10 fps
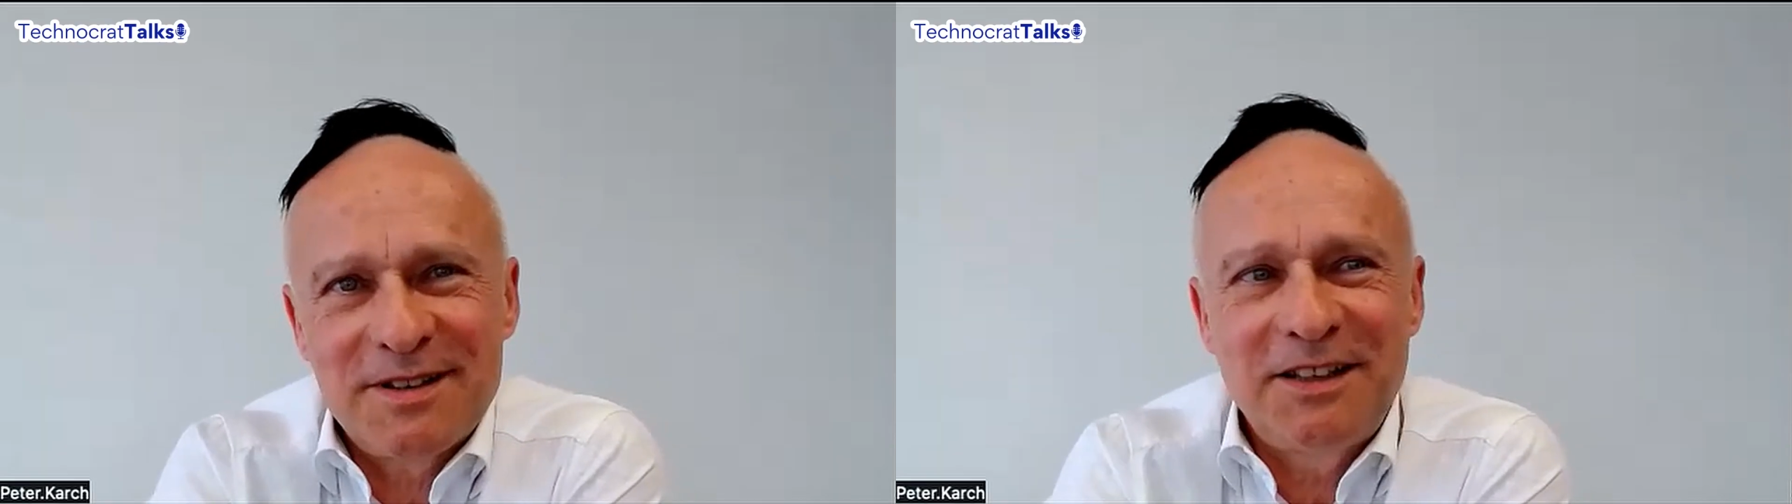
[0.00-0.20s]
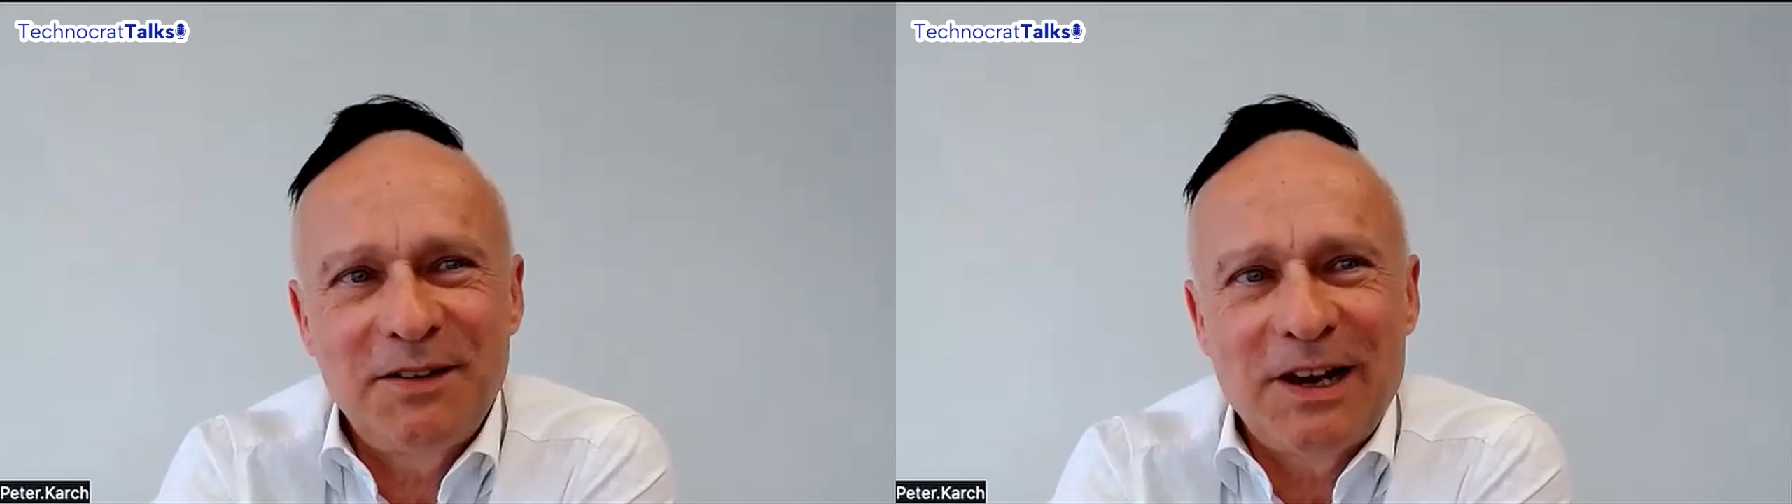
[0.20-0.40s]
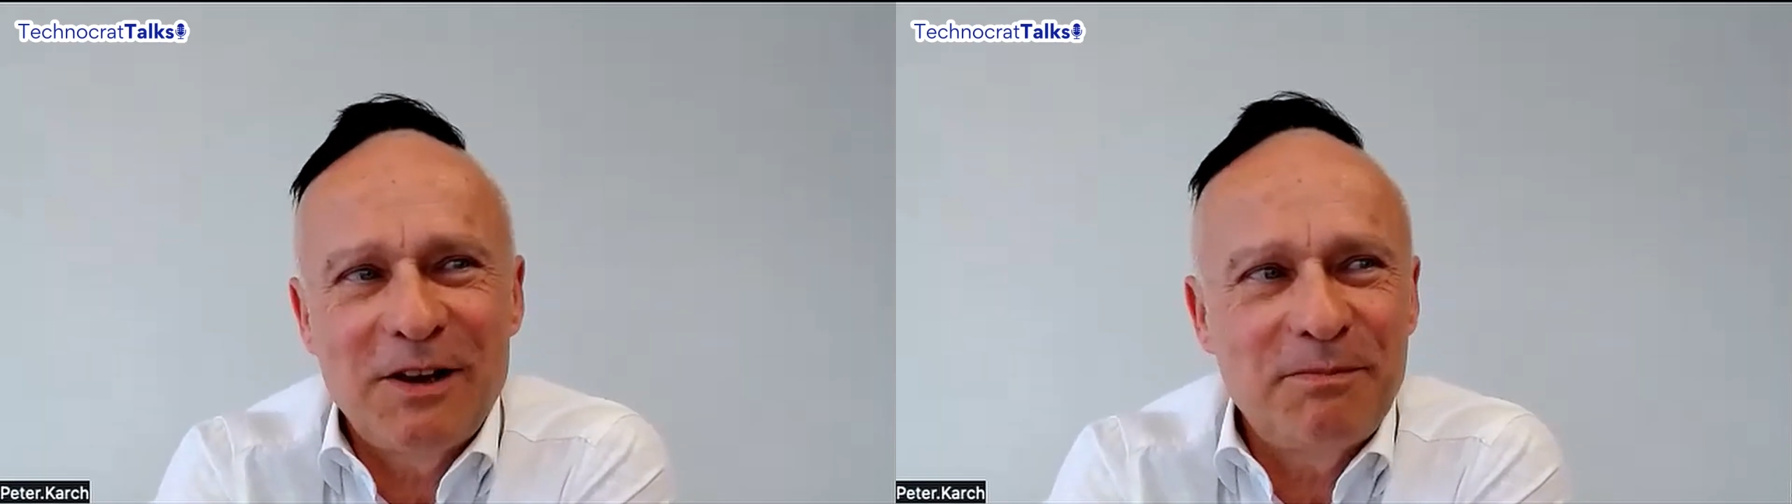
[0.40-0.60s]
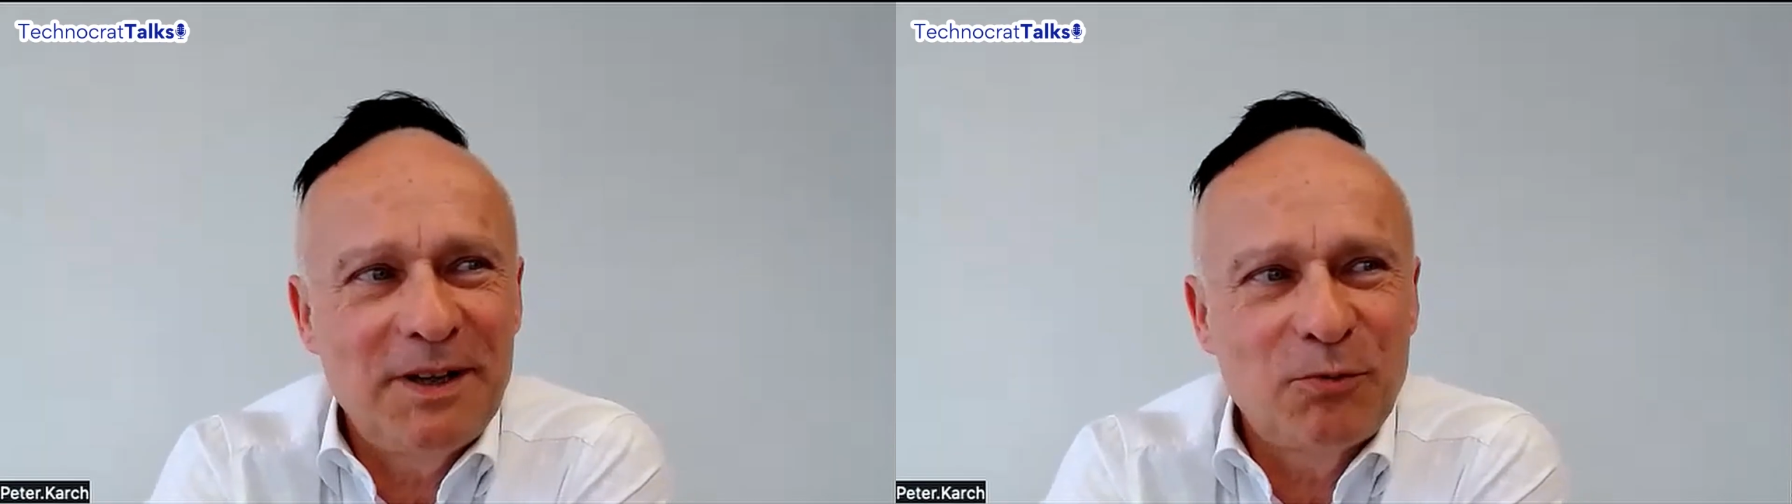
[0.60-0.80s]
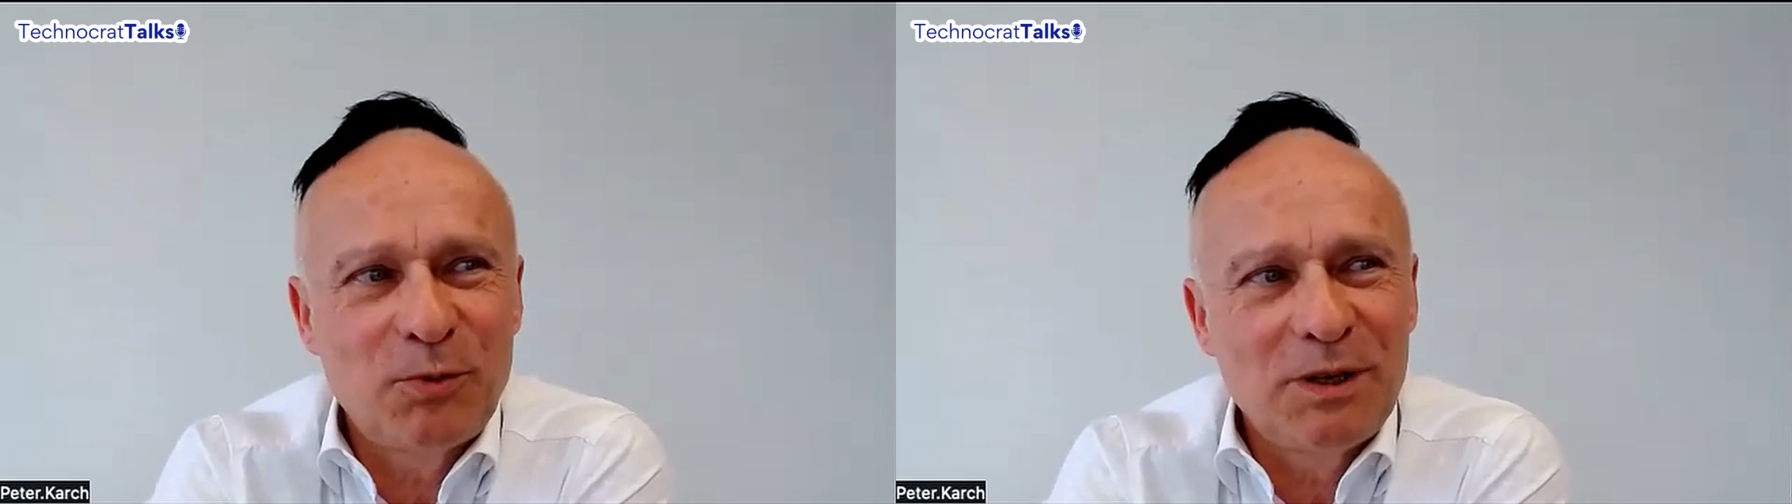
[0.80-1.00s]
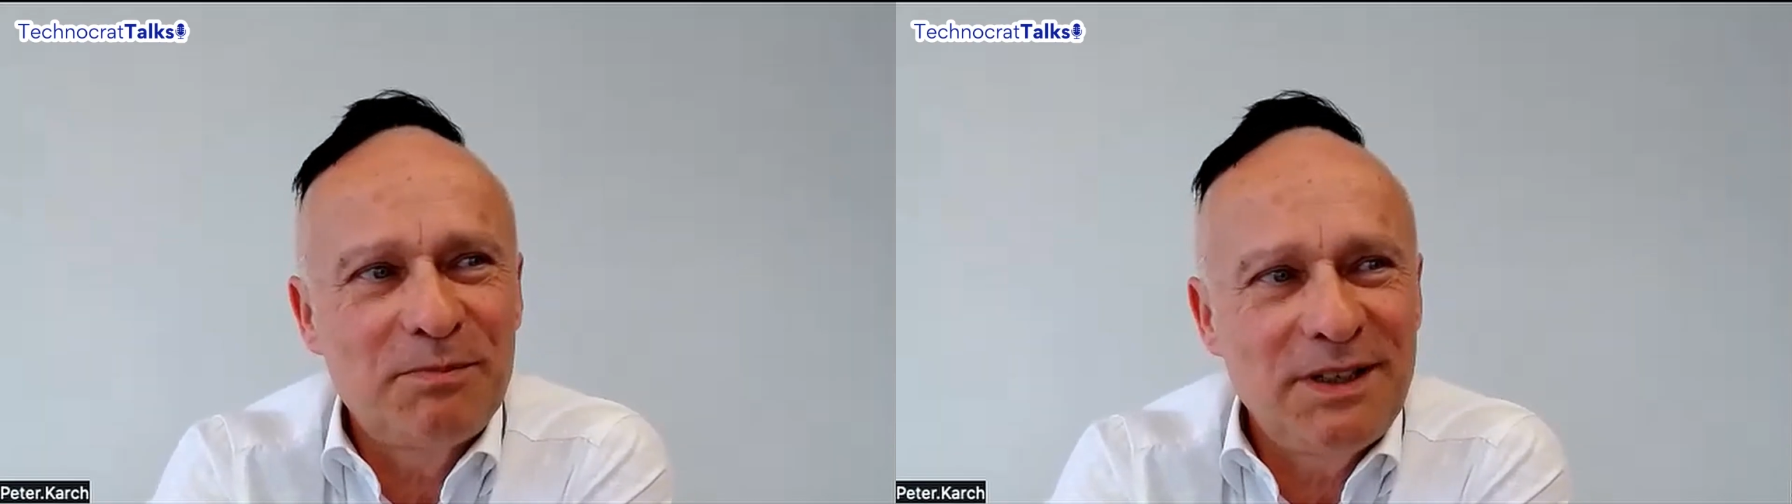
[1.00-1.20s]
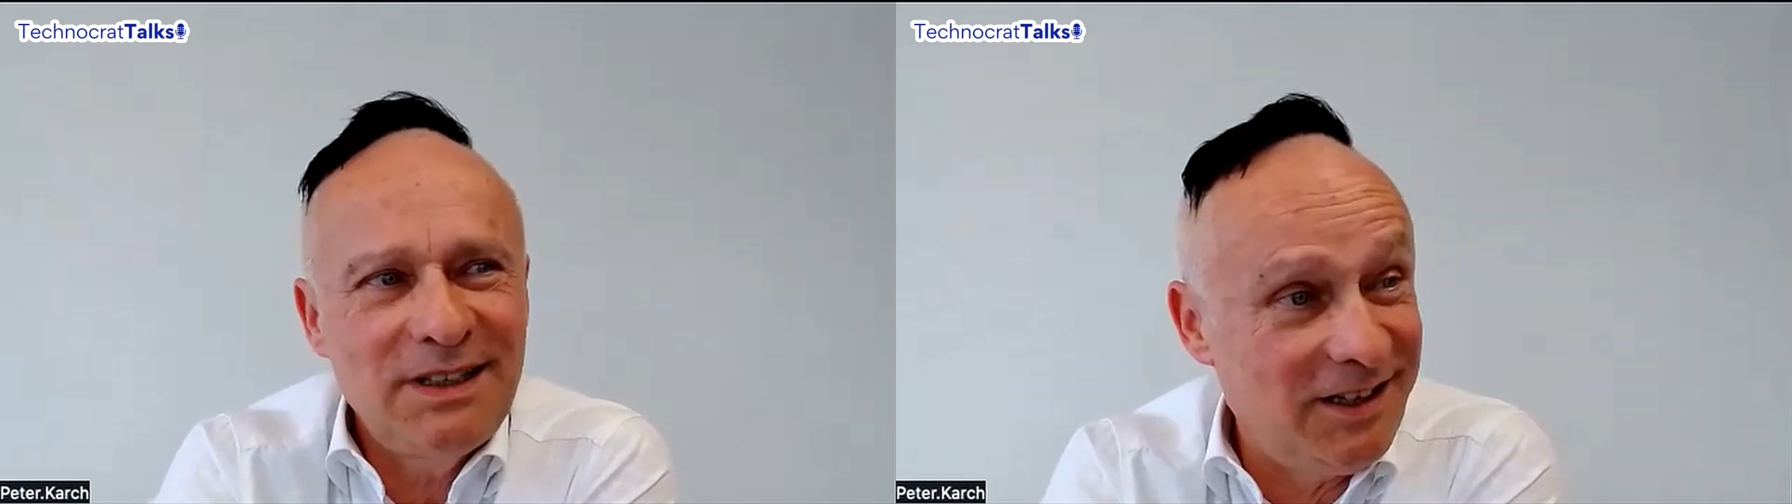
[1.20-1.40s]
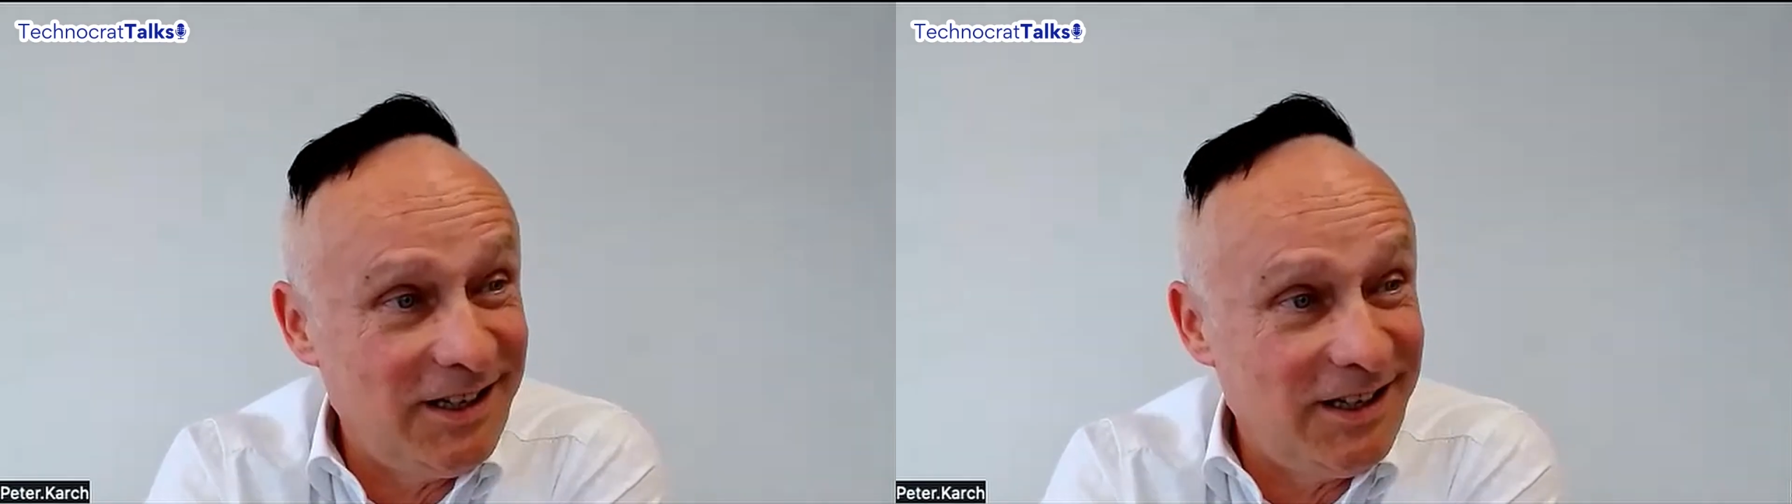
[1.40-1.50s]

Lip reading: the development will be